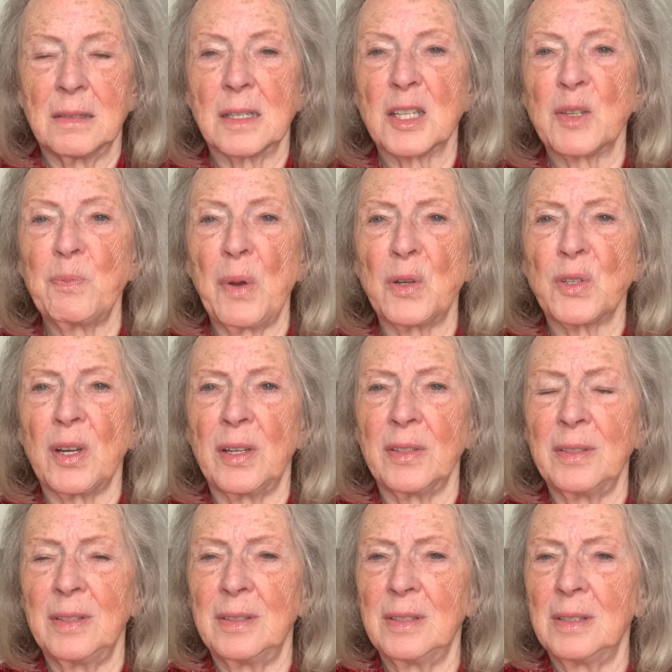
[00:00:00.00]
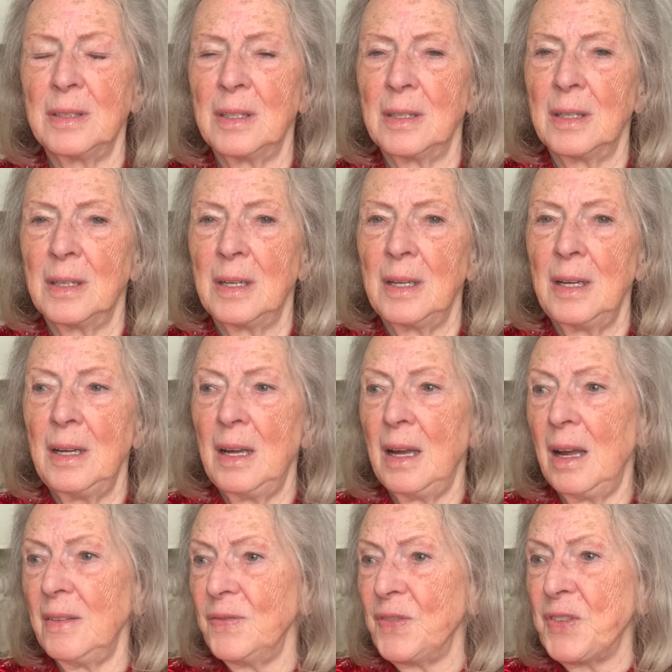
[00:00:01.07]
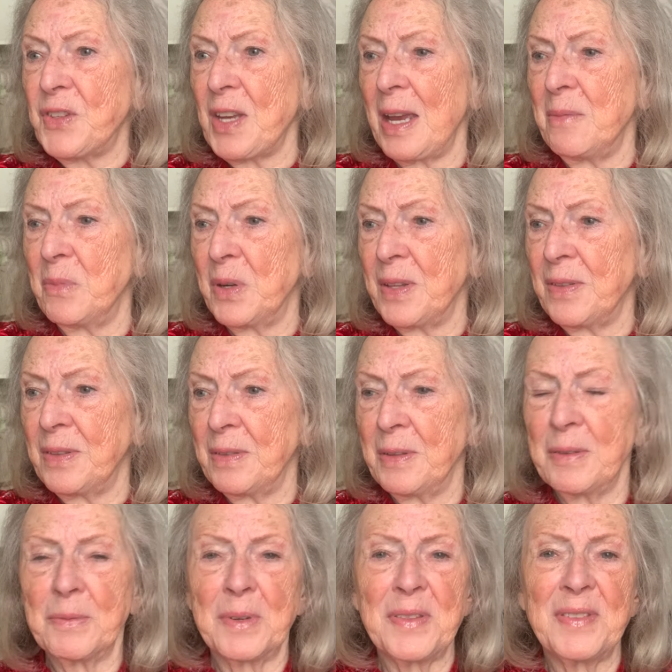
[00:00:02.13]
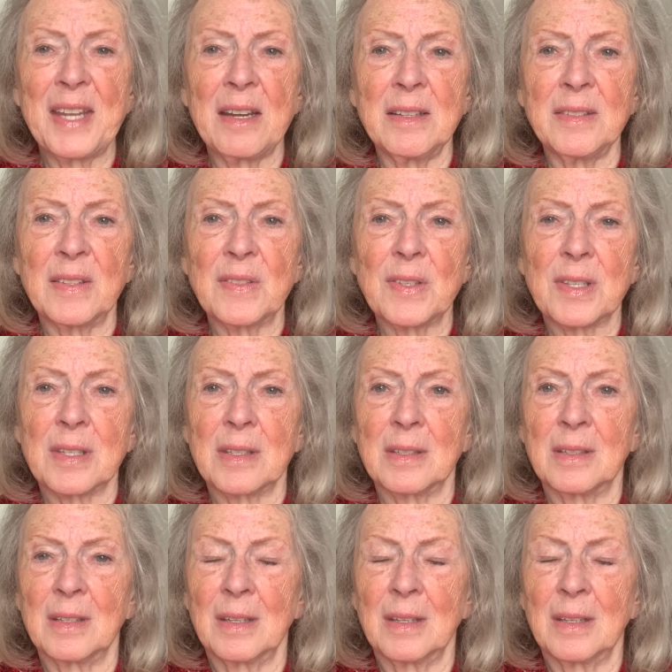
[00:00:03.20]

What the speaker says: spot on. The same with dance.